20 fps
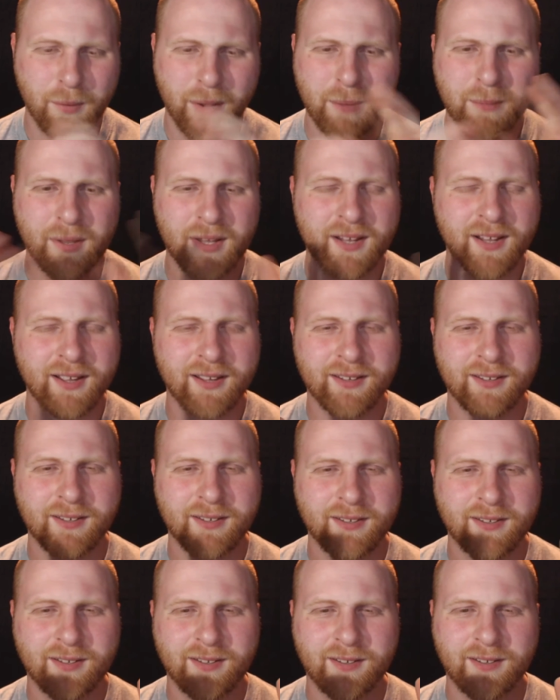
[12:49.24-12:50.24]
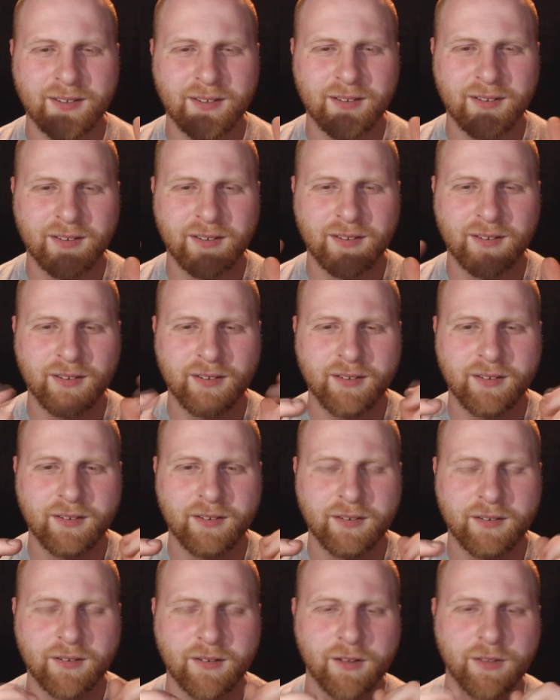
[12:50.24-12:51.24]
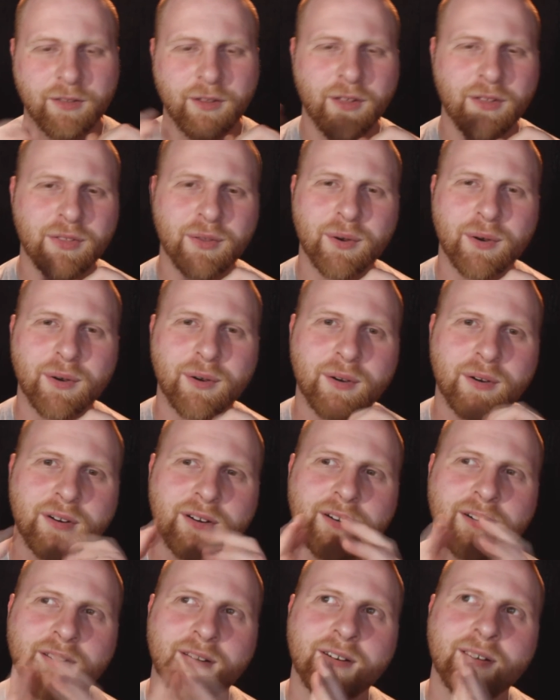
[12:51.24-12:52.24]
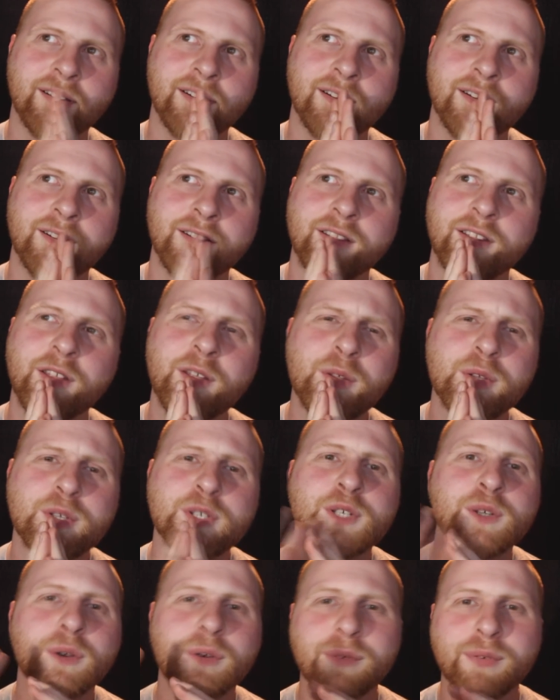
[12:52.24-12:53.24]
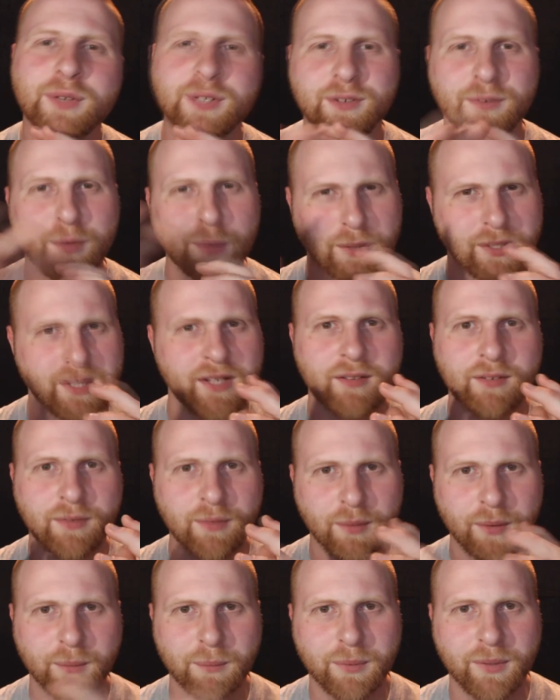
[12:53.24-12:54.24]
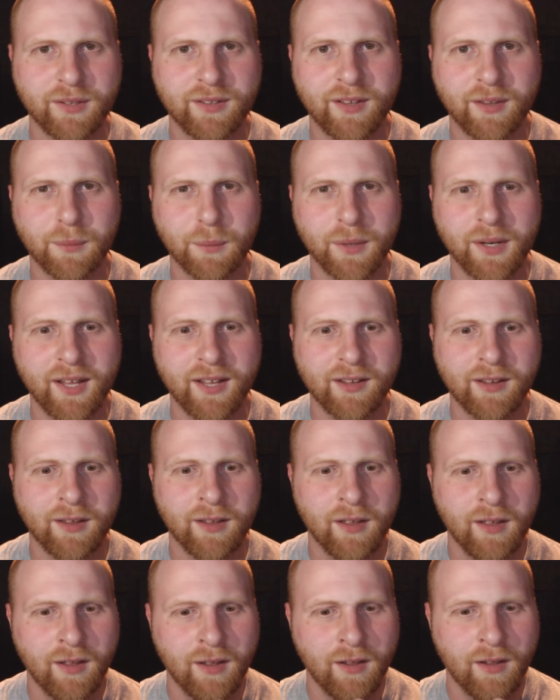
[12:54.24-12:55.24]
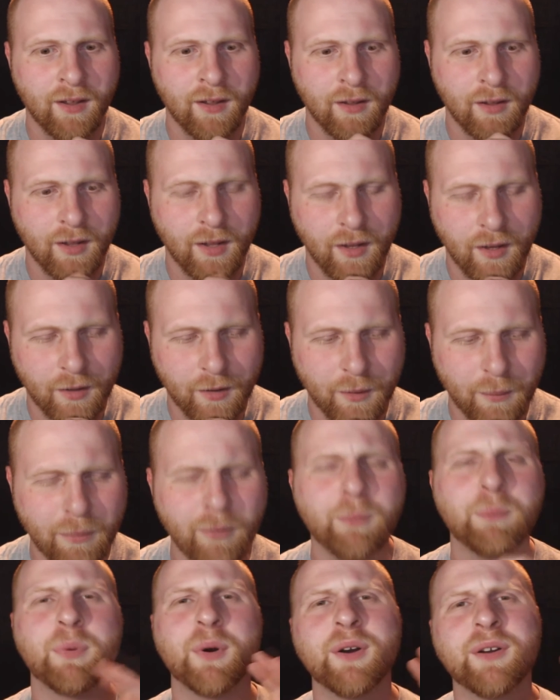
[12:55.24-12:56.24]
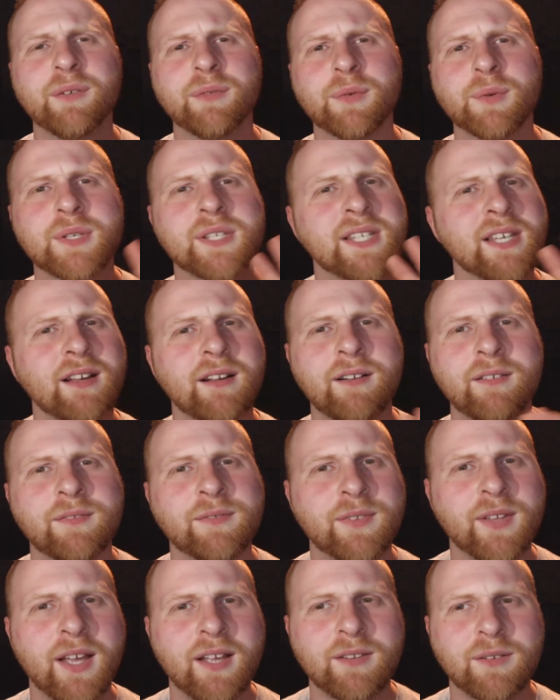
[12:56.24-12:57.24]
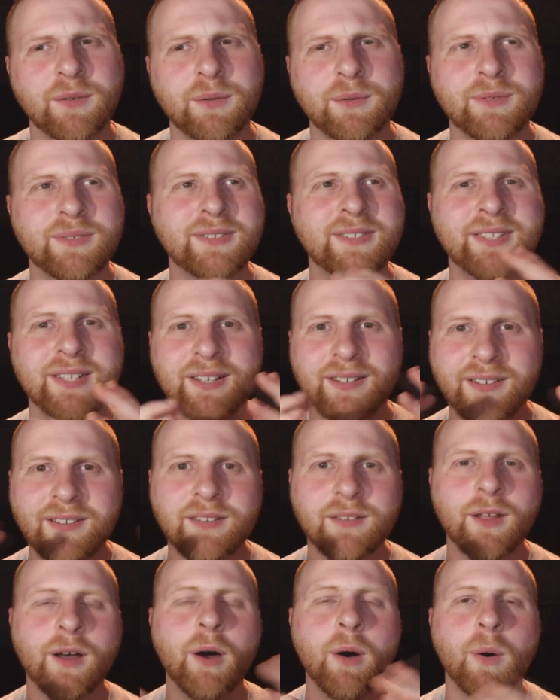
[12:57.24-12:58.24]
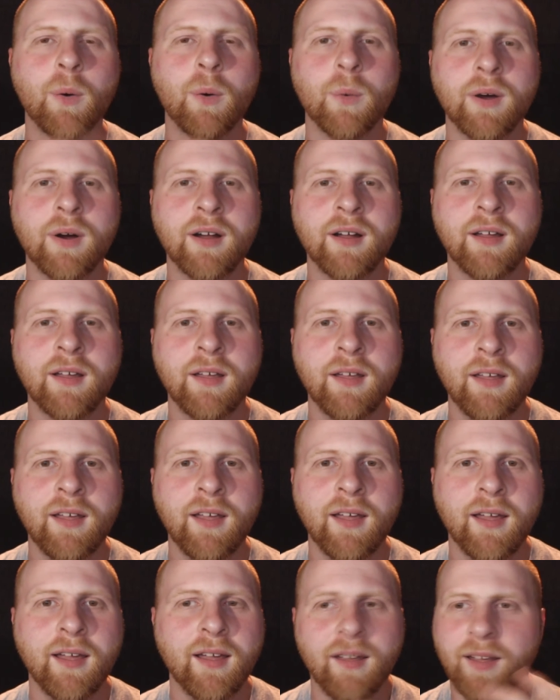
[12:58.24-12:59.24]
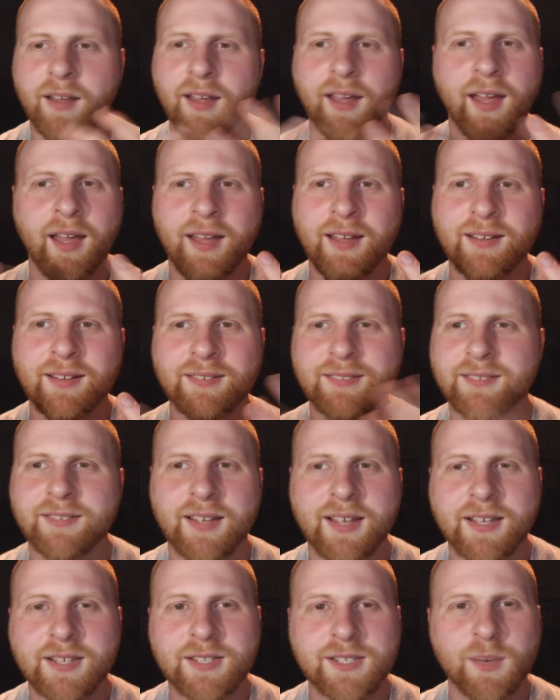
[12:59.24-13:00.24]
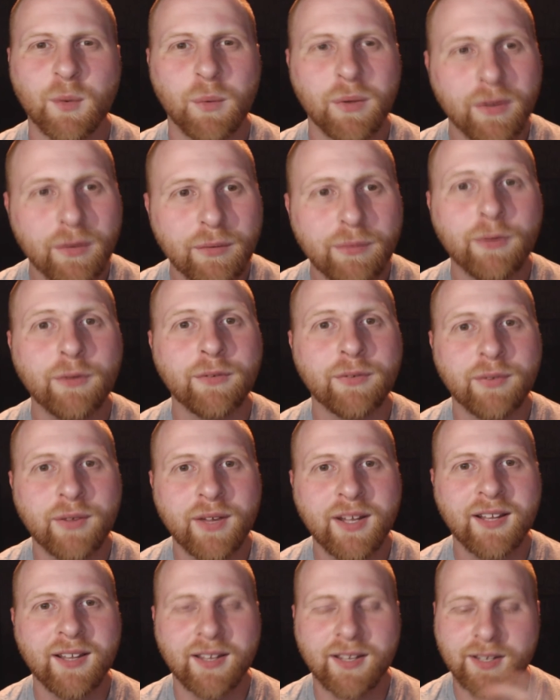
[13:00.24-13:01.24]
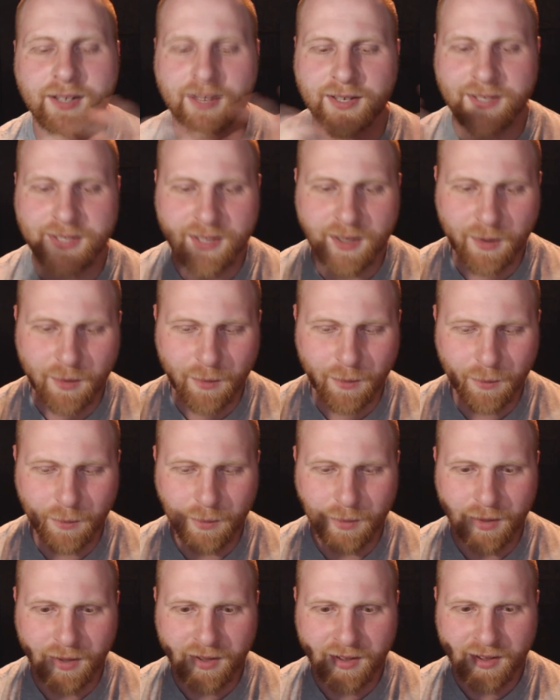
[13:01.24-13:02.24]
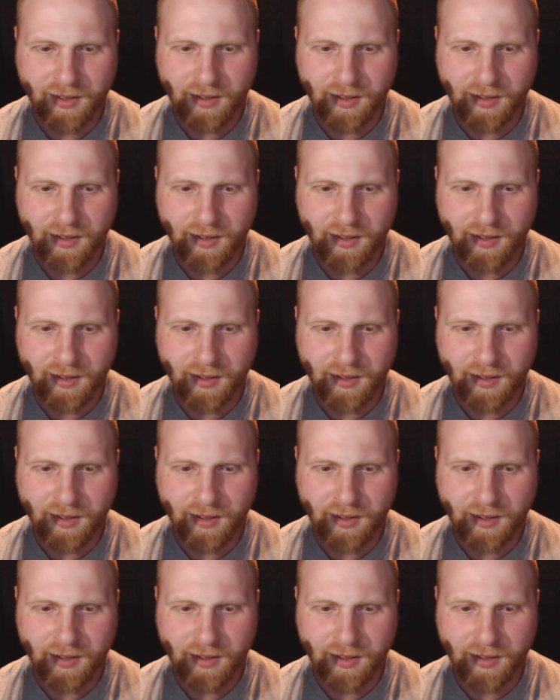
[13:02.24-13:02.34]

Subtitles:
maybe like another surface of yourself, if you want to put it that way, like another part of yourself that you didn't know, and it's a wonderful feeling. So